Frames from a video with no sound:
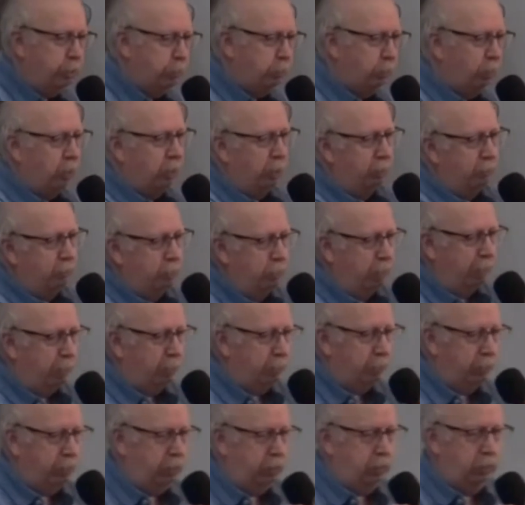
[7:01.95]
one of you, I
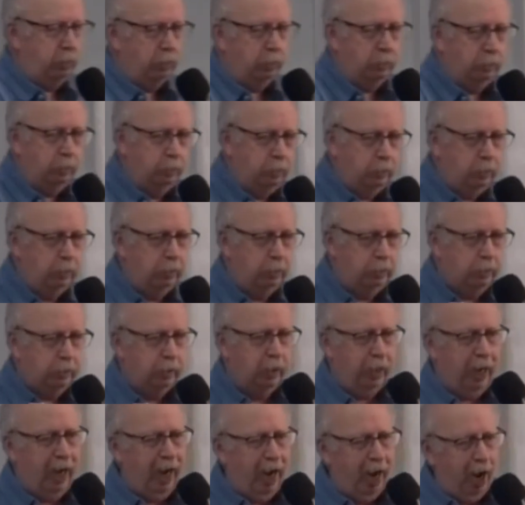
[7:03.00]
think you'd
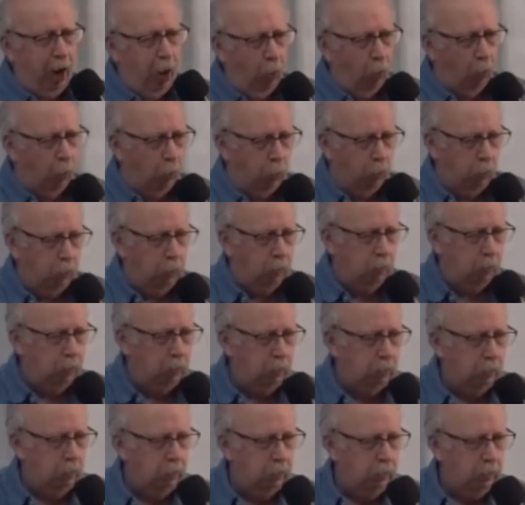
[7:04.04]
say, ow!
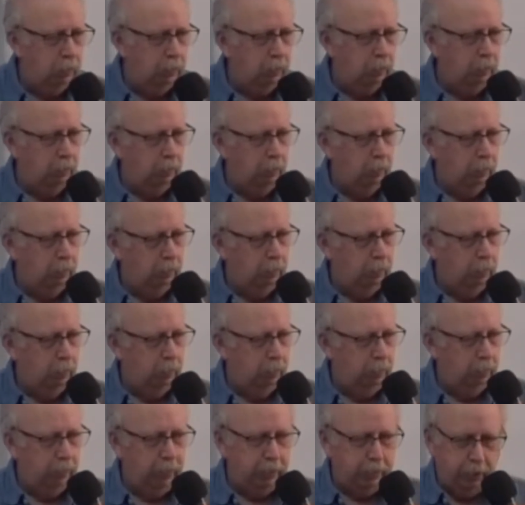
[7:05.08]

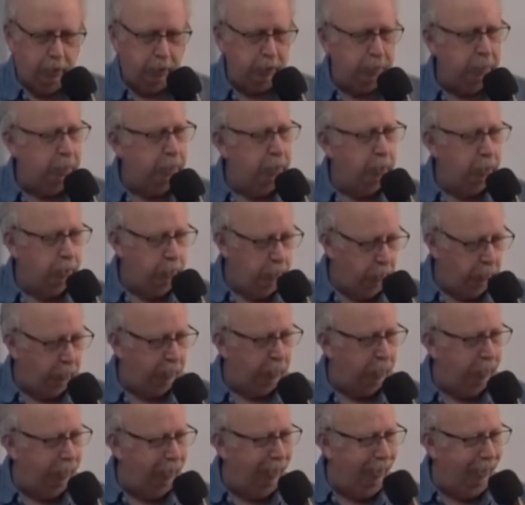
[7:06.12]
That tells me you're
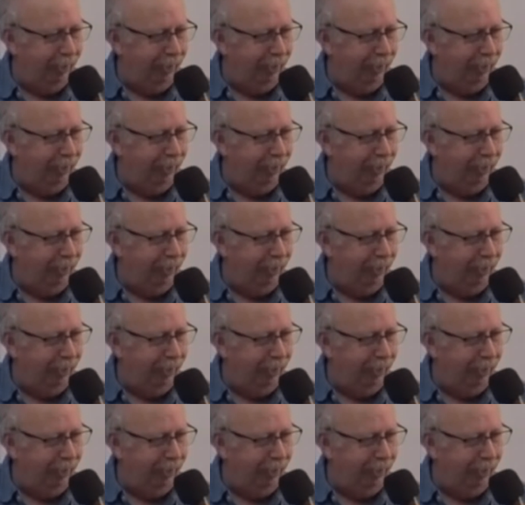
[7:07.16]
human.